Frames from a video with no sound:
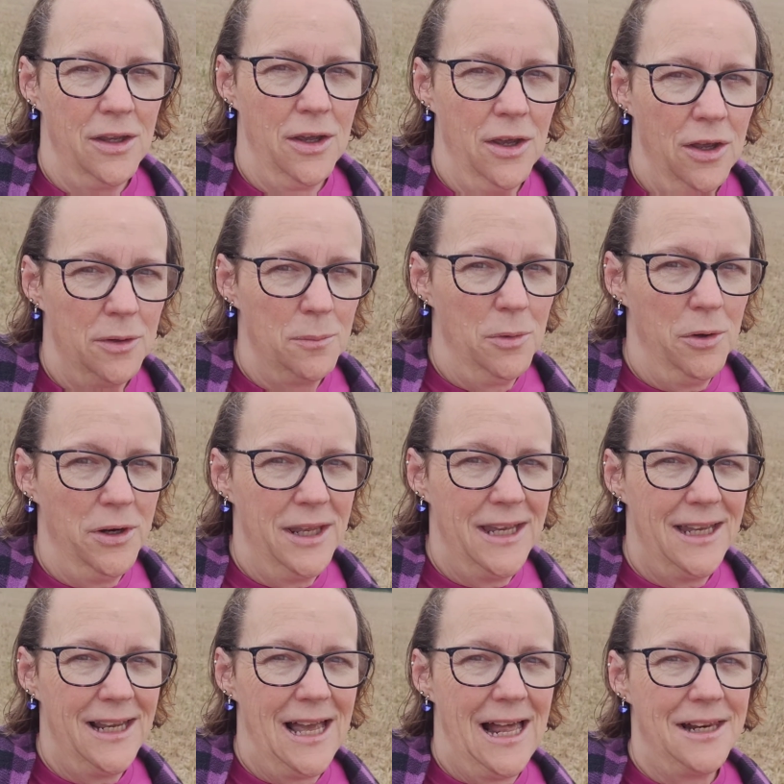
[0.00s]
Good
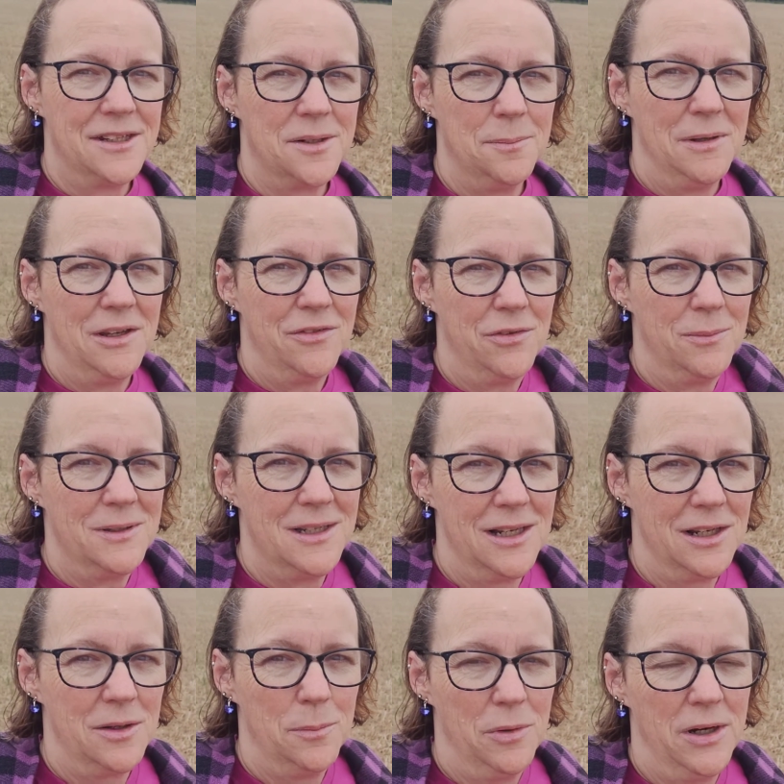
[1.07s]
morning, Alison Mead from
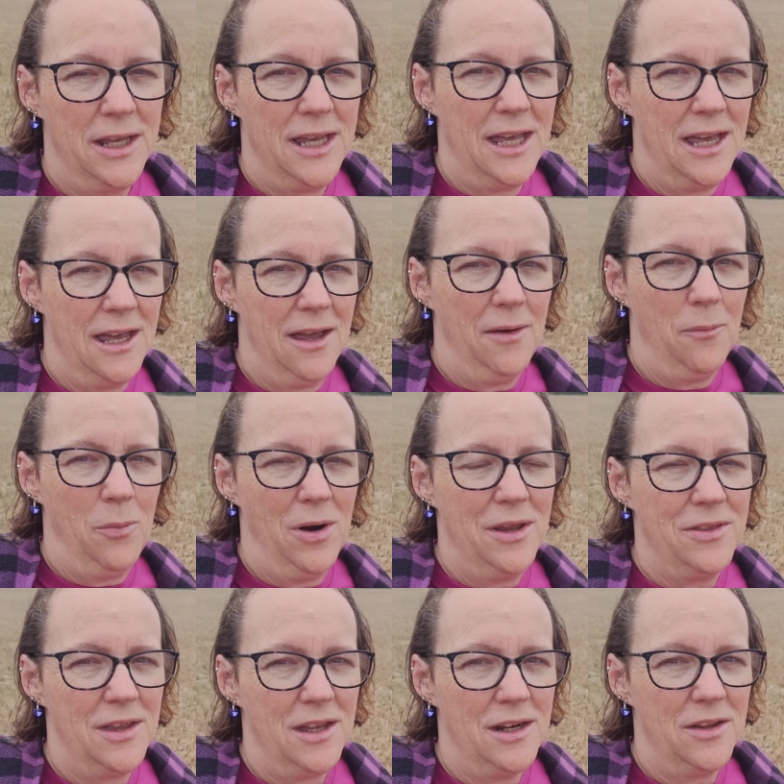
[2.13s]
Silicon Bullet here
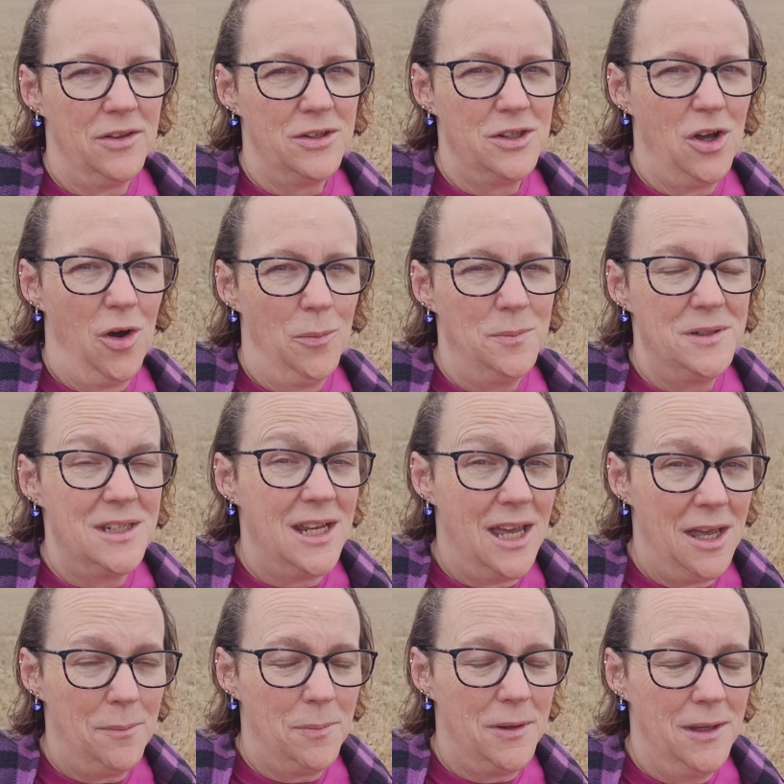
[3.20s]
with another top
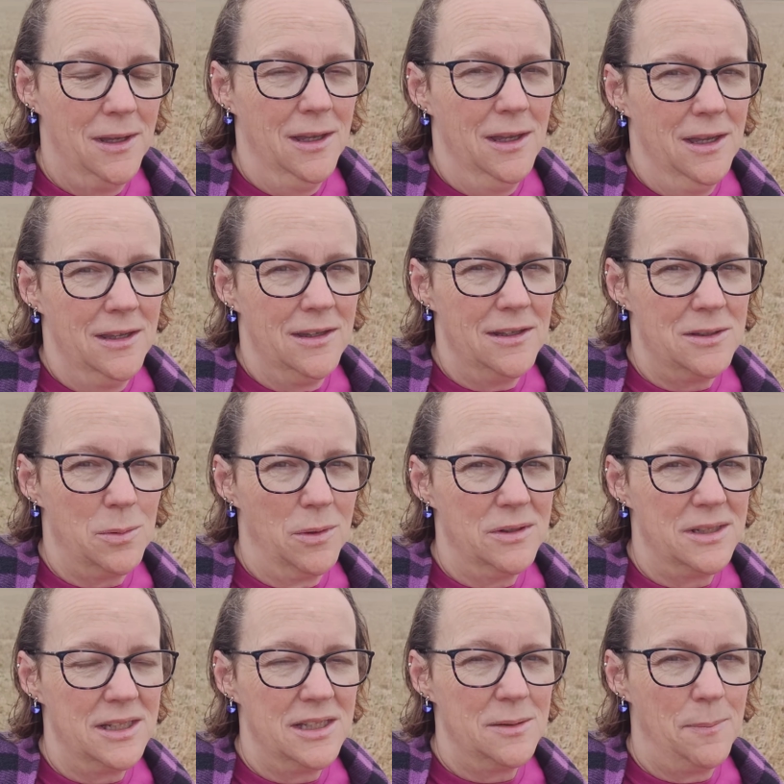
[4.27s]
tip. This
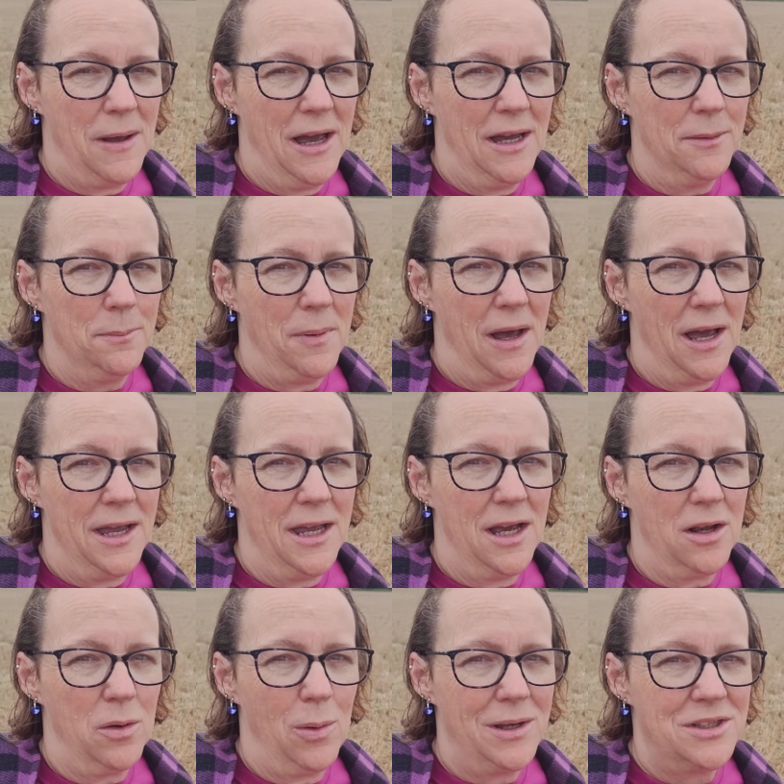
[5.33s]
one's inspired by
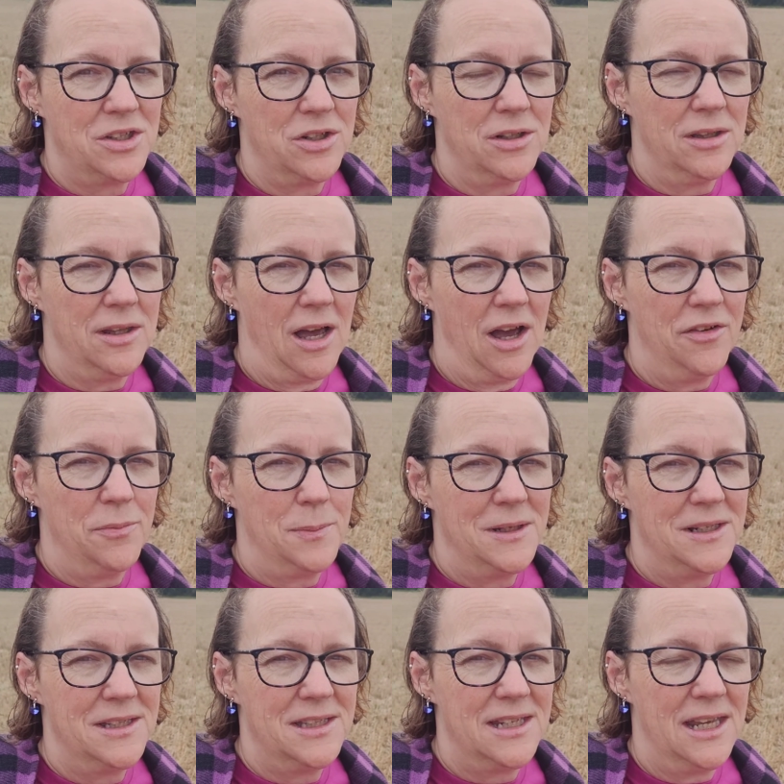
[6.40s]
a question that I've
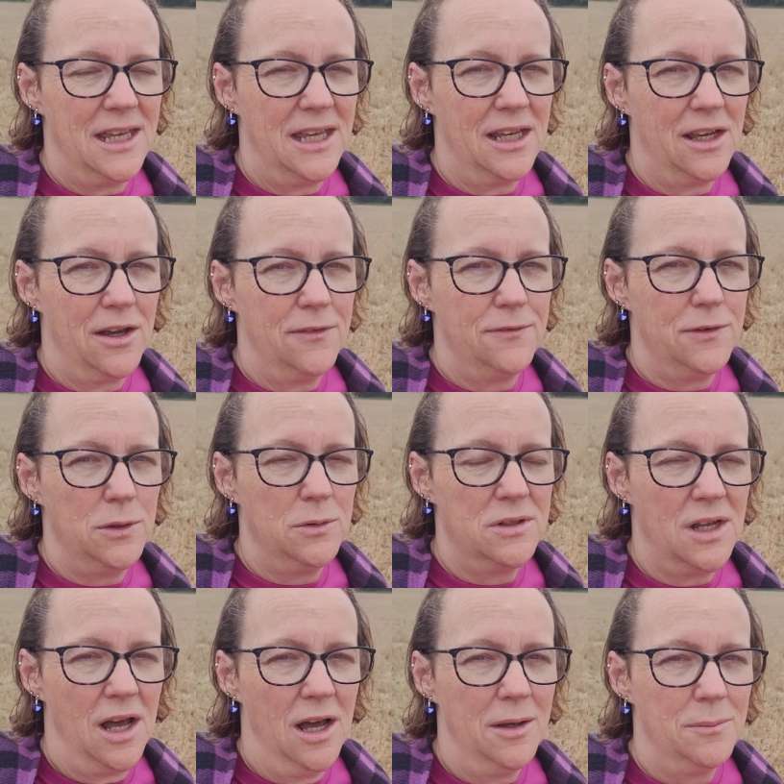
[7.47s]
been seeing a few
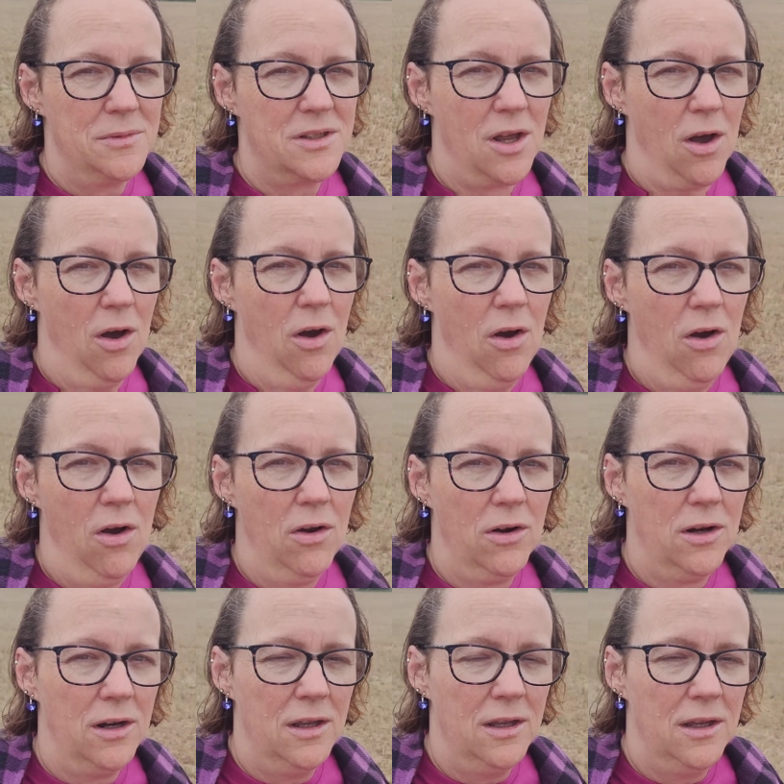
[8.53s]
times
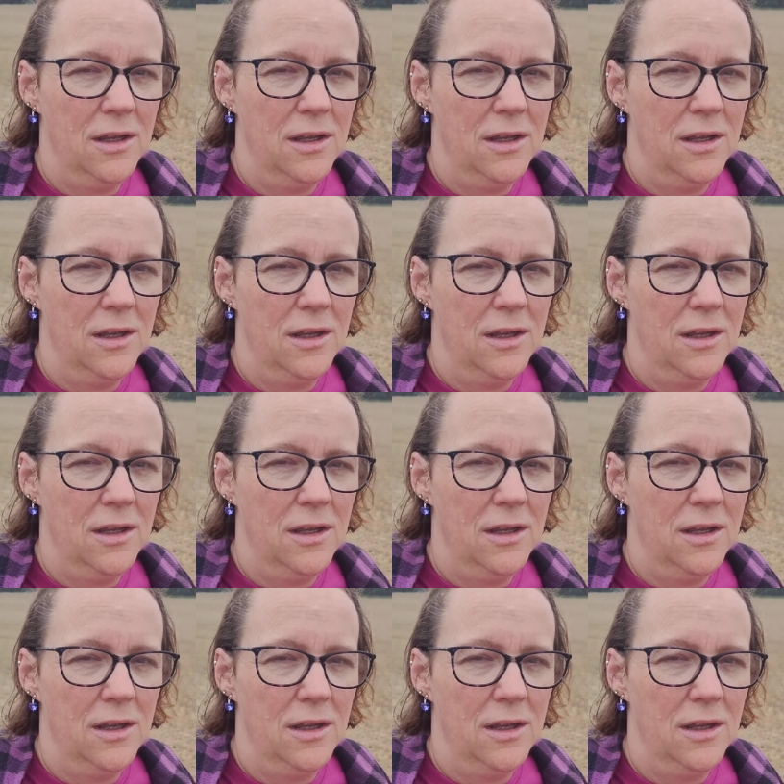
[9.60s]
on